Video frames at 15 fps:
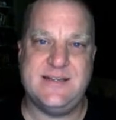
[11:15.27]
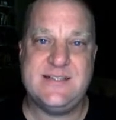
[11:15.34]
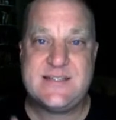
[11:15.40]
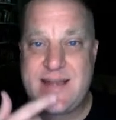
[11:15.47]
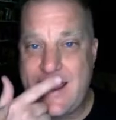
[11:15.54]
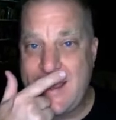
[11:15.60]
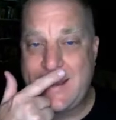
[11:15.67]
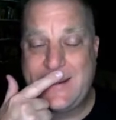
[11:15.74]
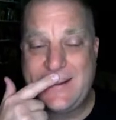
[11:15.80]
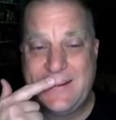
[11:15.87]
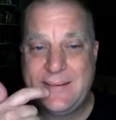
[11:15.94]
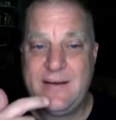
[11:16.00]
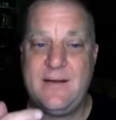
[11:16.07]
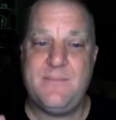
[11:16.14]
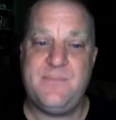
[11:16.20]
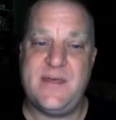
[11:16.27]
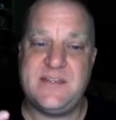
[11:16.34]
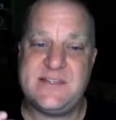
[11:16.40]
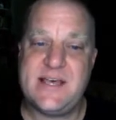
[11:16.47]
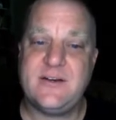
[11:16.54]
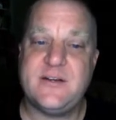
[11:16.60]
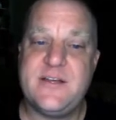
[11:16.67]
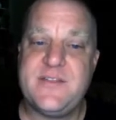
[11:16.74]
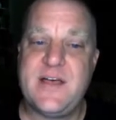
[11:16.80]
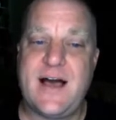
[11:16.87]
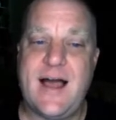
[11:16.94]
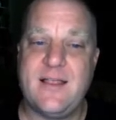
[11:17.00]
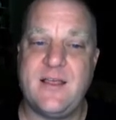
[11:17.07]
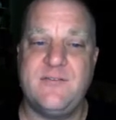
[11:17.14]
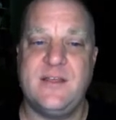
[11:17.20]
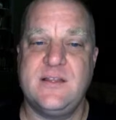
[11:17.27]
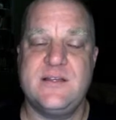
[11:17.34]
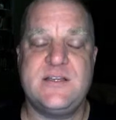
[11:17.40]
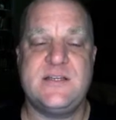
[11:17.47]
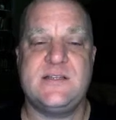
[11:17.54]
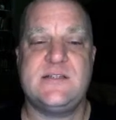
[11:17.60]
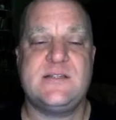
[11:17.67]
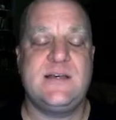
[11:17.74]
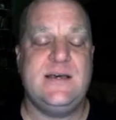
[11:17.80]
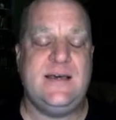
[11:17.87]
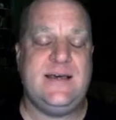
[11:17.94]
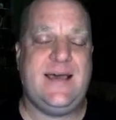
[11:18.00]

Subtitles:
Instead, they settled in the highland villages,